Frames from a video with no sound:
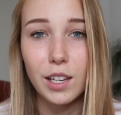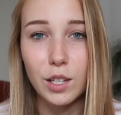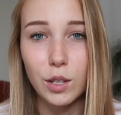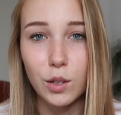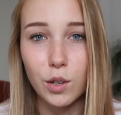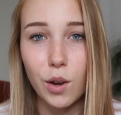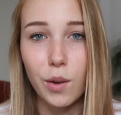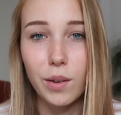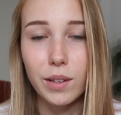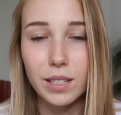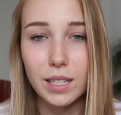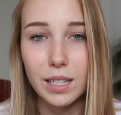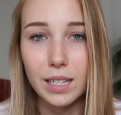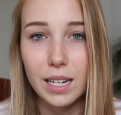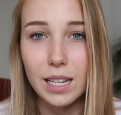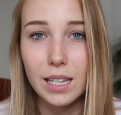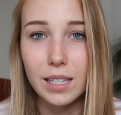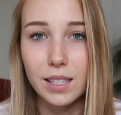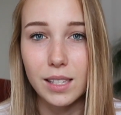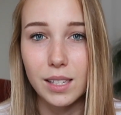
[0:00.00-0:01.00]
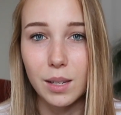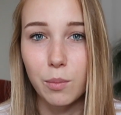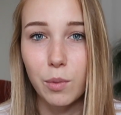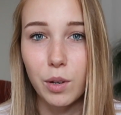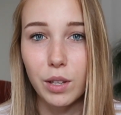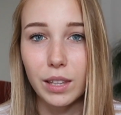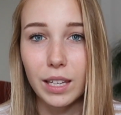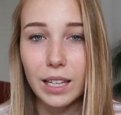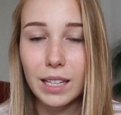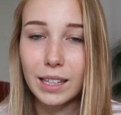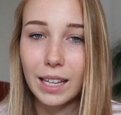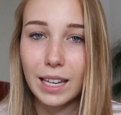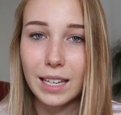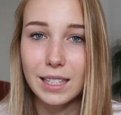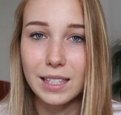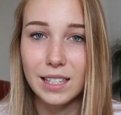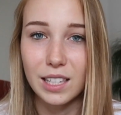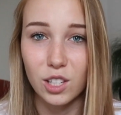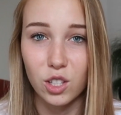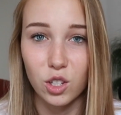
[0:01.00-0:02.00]
You're going to need someone that
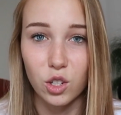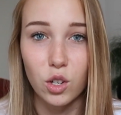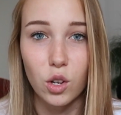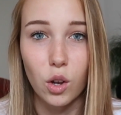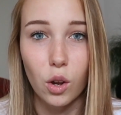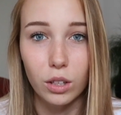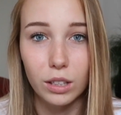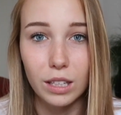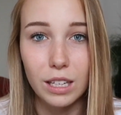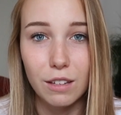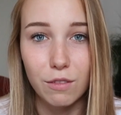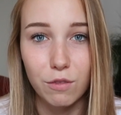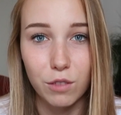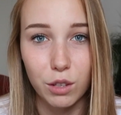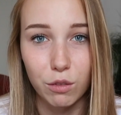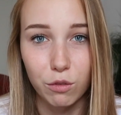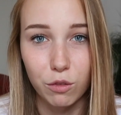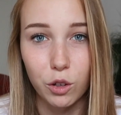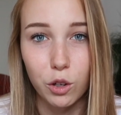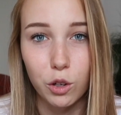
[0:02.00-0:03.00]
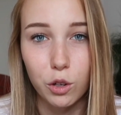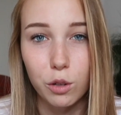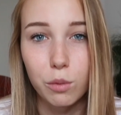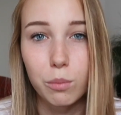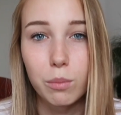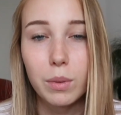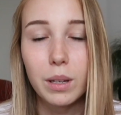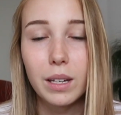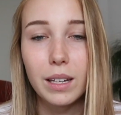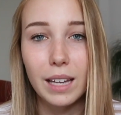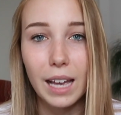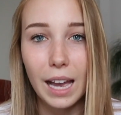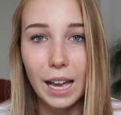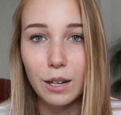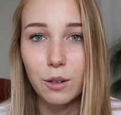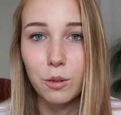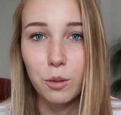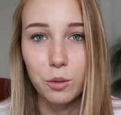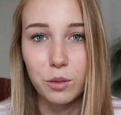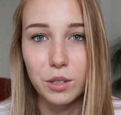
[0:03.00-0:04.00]
like does not leave the room
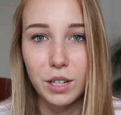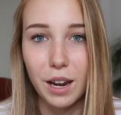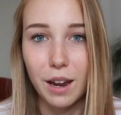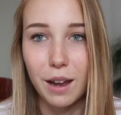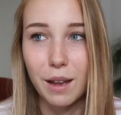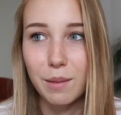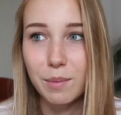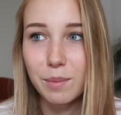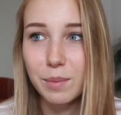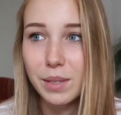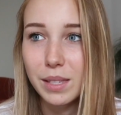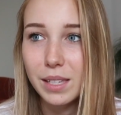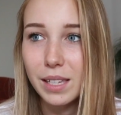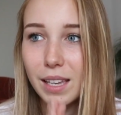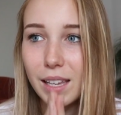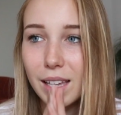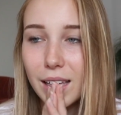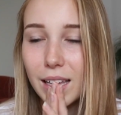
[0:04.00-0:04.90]
at all times.